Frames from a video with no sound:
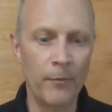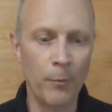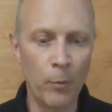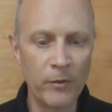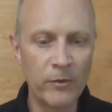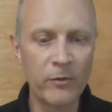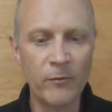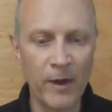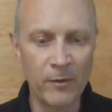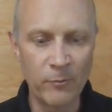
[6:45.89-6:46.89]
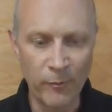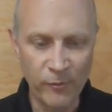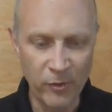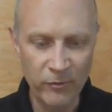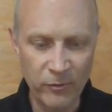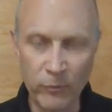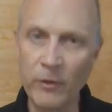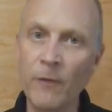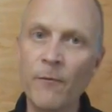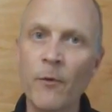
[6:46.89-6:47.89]
The one disadvantage with just
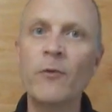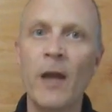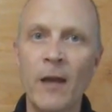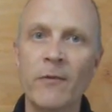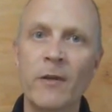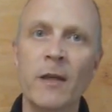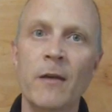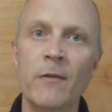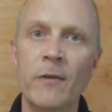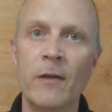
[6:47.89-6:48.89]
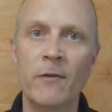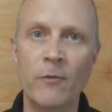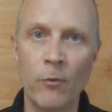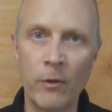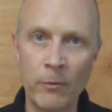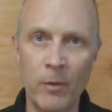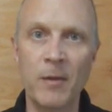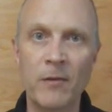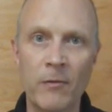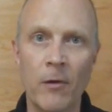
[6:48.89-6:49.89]
using the forte as it is it's only 3
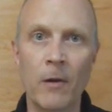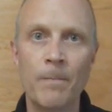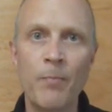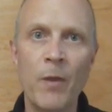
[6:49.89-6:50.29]
beats long,